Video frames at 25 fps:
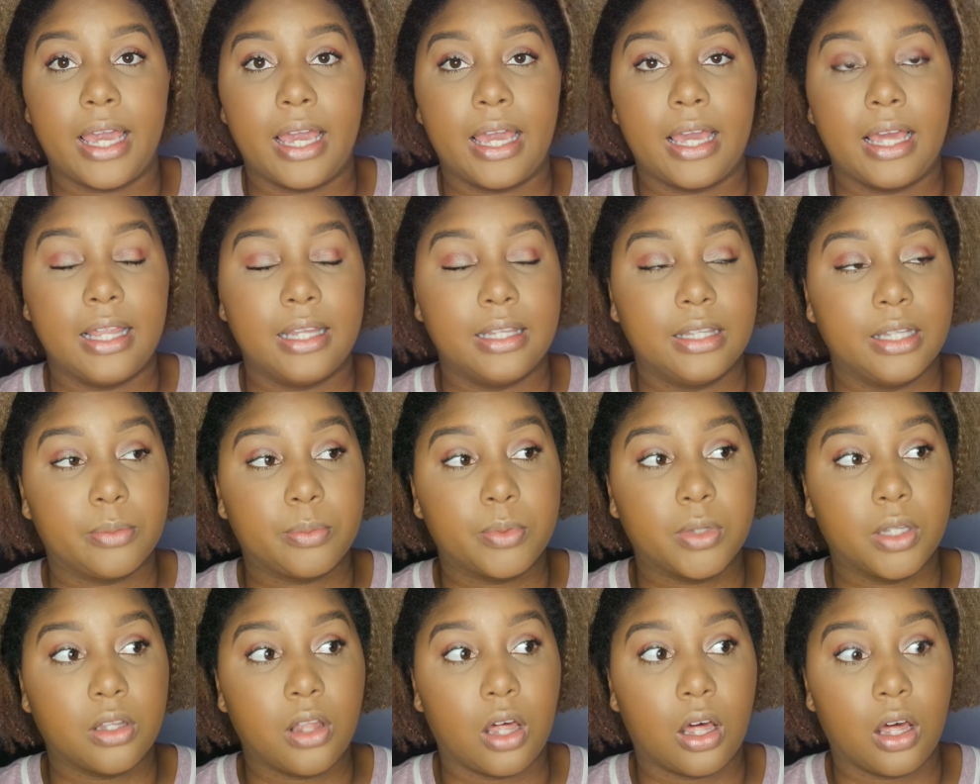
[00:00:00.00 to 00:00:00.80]
a
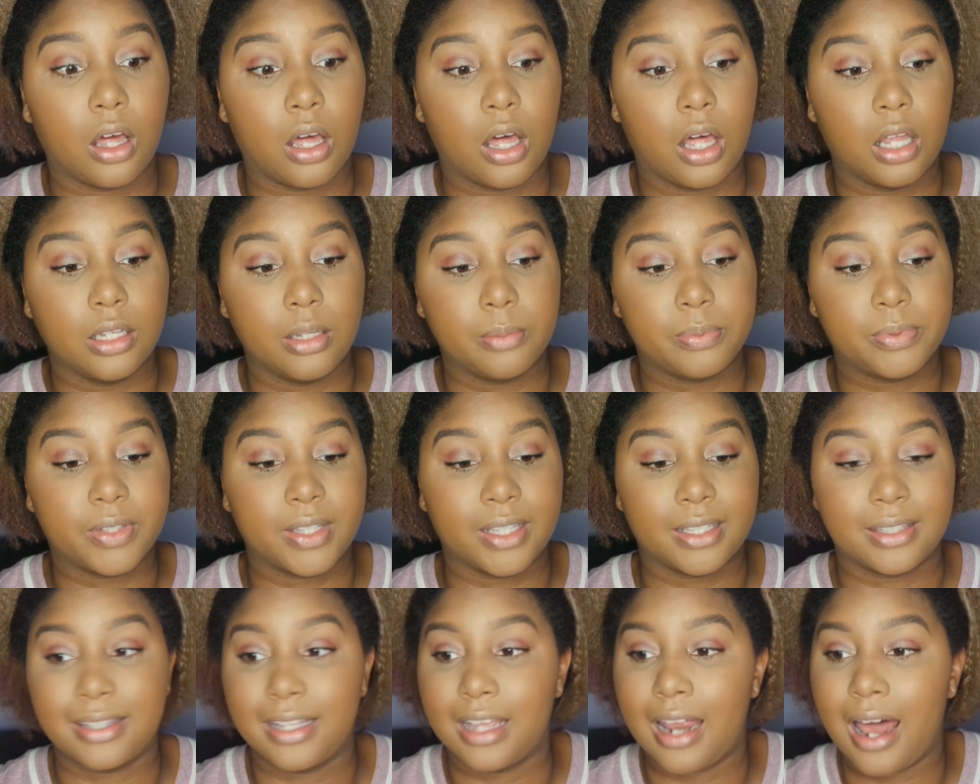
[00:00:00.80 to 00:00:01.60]

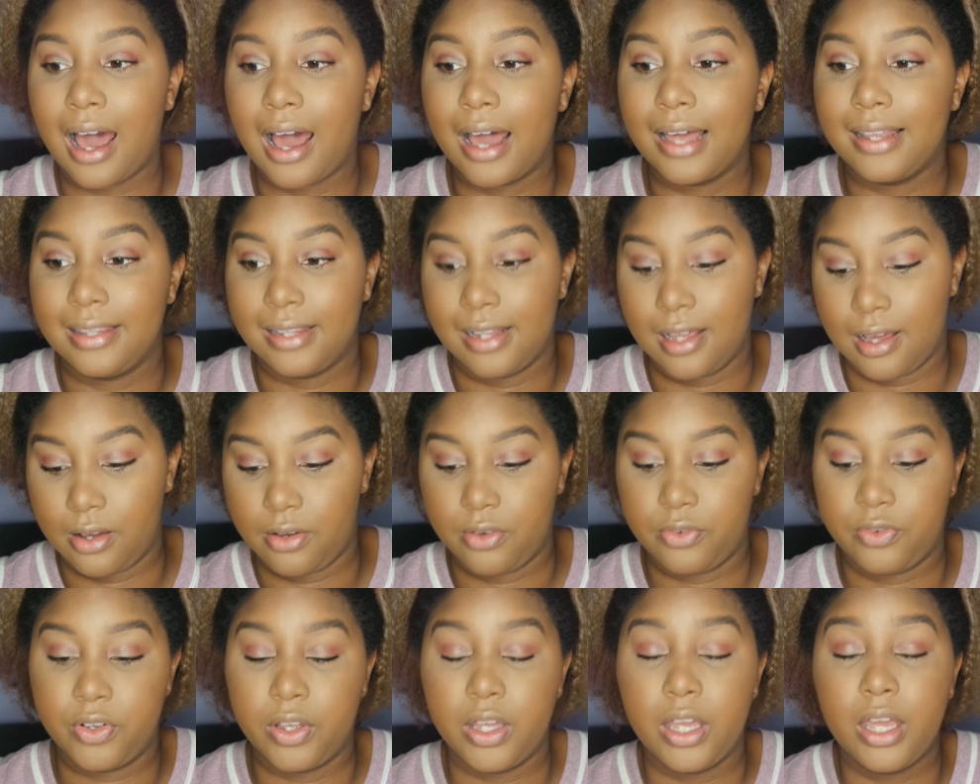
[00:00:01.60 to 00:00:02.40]
lipstick that I
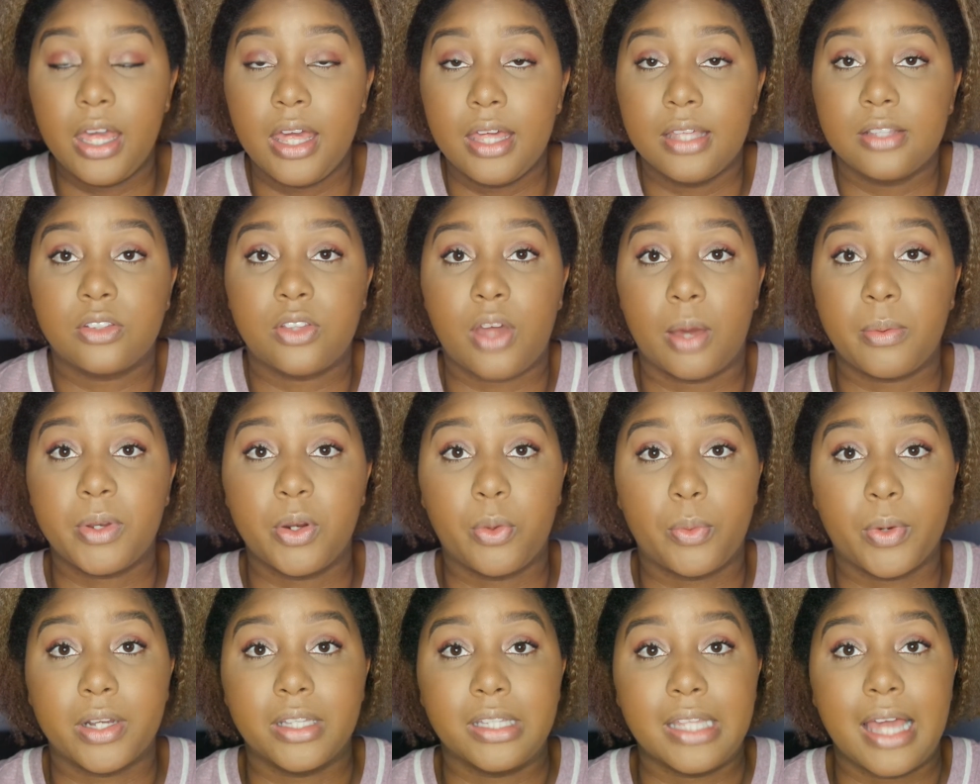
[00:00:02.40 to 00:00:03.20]
love, so I'm
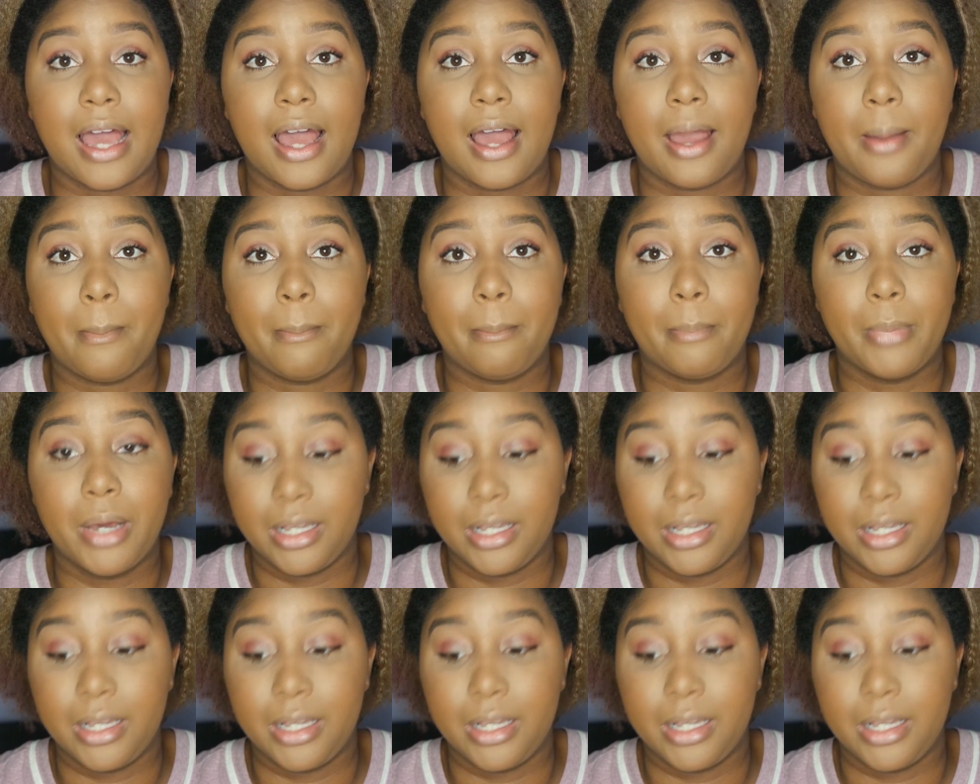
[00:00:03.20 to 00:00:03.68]
gonna wear that.